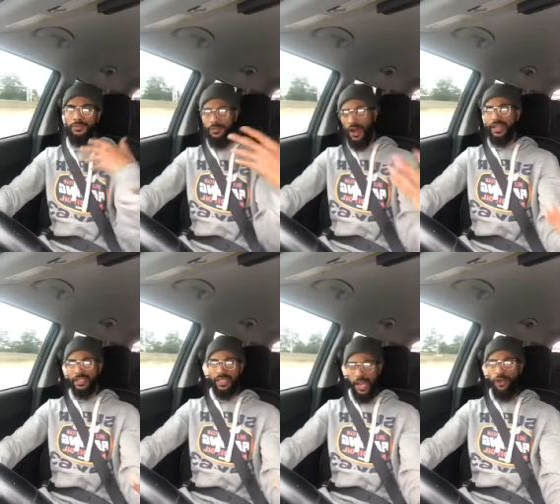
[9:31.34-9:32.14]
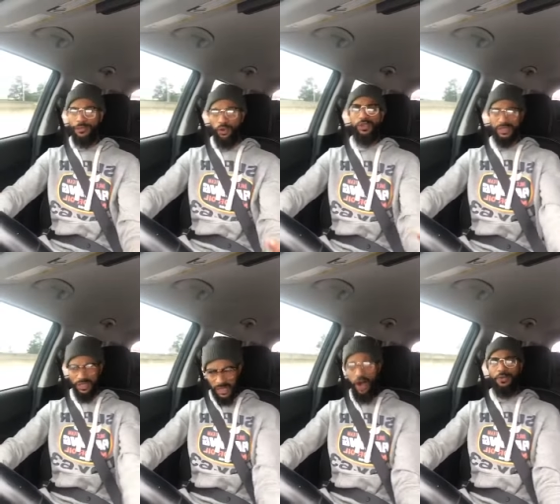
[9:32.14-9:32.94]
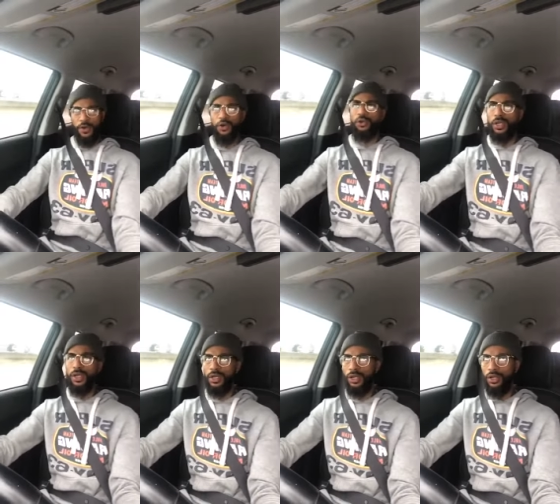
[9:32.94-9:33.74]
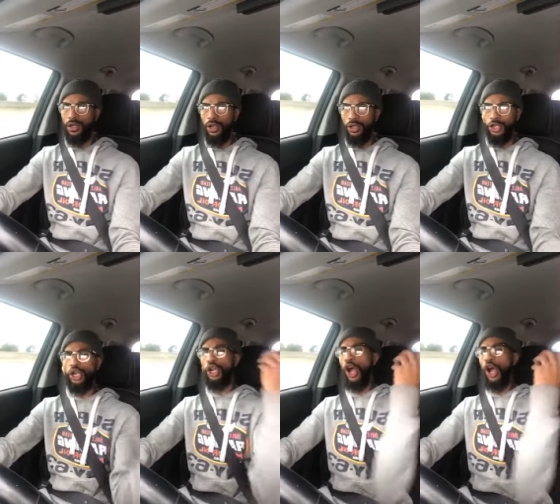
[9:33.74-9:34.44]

the fuck it's here for. It's a cell phone. You're